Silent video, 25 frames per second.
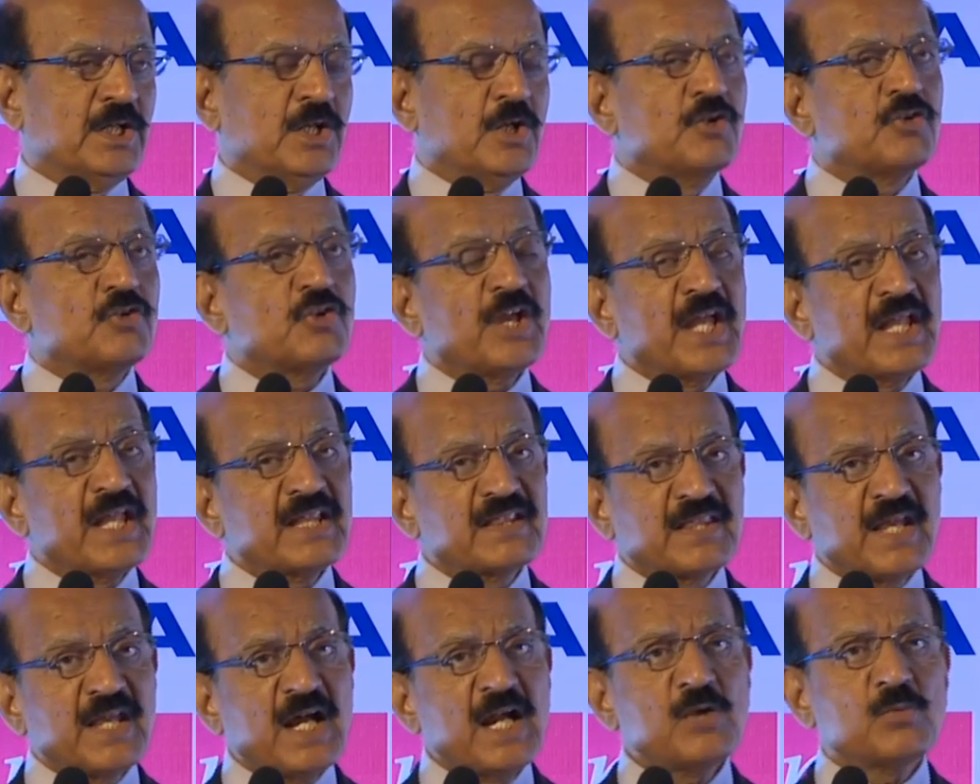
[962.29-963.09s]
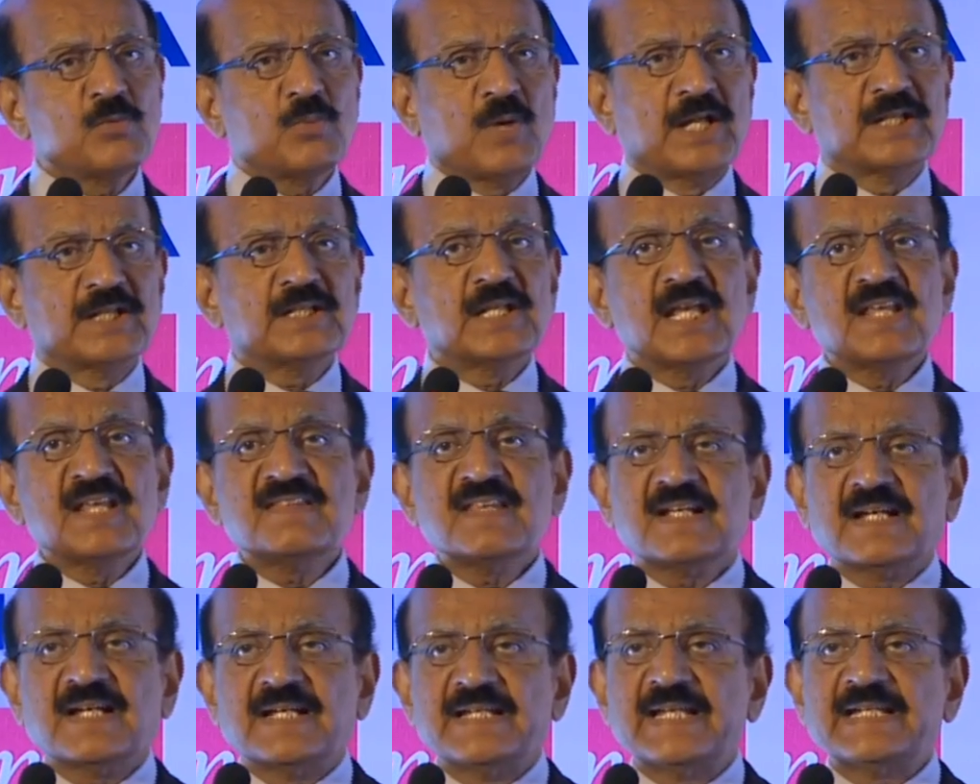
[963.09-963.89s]
So a third one is the
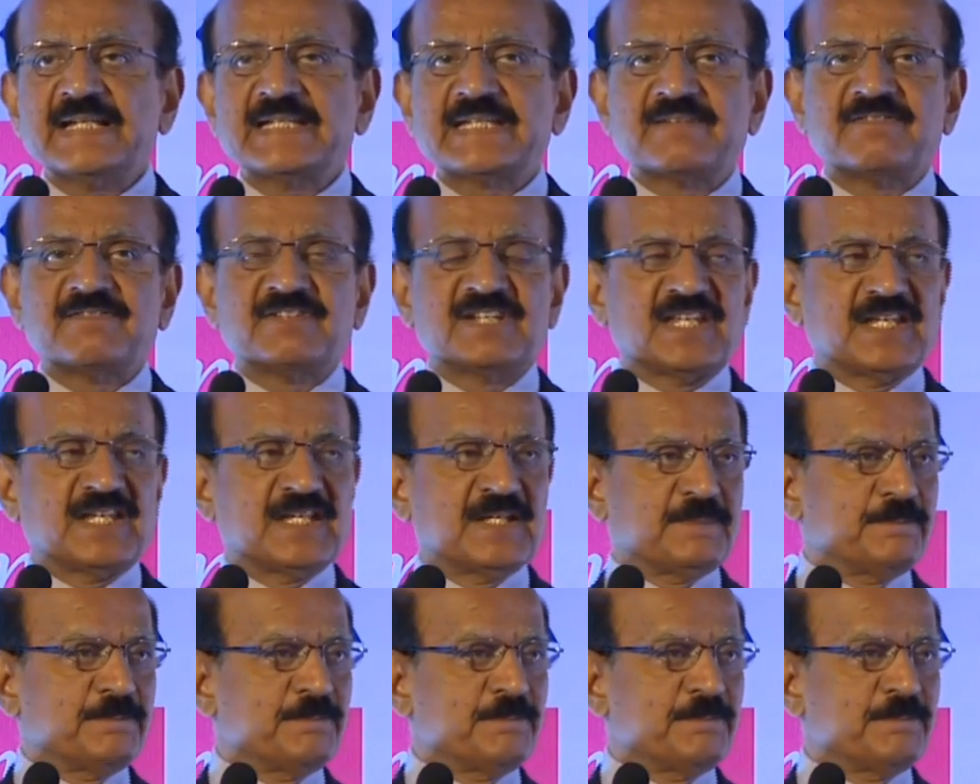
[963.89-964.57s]
connectivity.